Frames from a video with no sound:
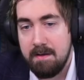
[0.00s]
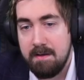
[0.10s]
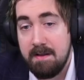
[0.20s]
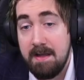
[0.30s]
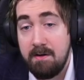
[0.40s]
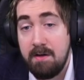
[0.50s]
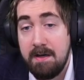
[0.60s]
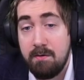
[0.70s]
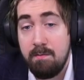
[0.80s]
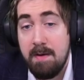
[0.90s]
Then you
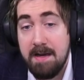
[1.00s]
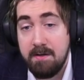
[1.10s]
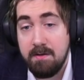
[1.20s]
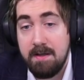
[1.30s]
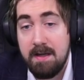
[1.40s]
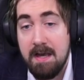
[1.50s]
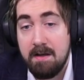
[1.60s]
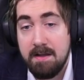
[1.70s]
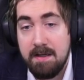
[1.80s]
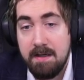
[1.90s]
need to manually
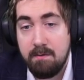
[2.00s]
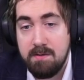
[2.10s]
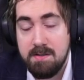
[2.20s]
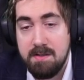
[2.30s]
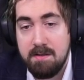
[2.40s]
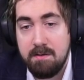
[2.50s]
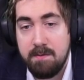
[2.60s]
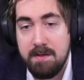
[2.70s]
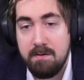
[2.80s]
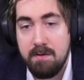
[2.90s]
calculate it, which is a little
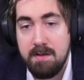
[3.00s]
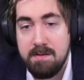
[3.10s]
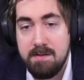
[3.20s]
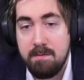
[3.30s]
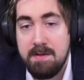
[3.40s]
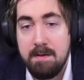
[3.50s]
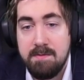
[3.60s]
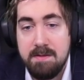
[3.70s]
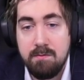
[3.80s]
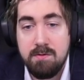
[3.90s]
bit annoying.
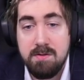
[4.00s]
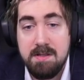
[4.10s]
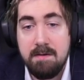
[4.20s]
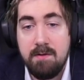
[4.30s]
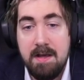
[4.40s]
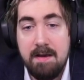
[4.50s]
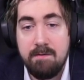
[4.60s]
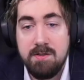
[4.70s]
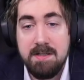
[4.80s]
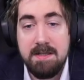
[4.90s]
Sometimes it will just give you the
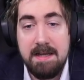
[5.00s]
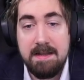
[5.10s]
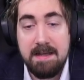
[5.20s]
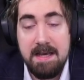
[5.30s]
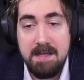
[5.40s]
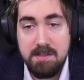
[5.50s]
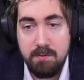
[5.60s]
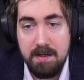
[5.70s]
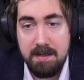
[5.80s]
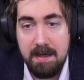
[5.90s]
average hit and the cast
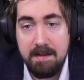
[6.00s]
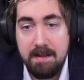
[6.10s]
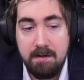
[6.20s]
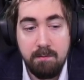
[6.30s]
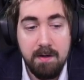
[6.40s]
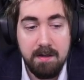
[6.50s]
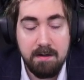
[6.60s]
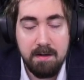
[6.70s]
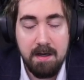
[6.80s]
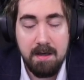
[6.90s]
rate, and then you might
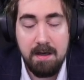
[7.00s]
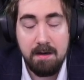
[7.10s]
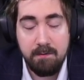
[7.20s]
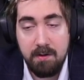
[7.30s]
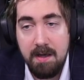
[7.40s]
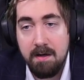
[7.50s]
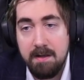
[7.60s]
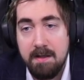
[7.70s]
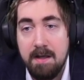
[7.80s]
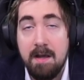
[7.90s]
have to
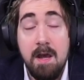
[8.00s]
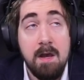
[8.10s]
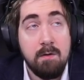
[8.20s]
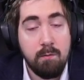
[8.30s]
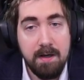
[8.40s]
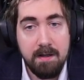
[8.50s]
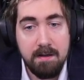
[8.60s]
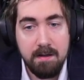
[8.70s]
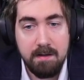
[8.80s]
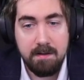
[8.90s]
calculate like, well,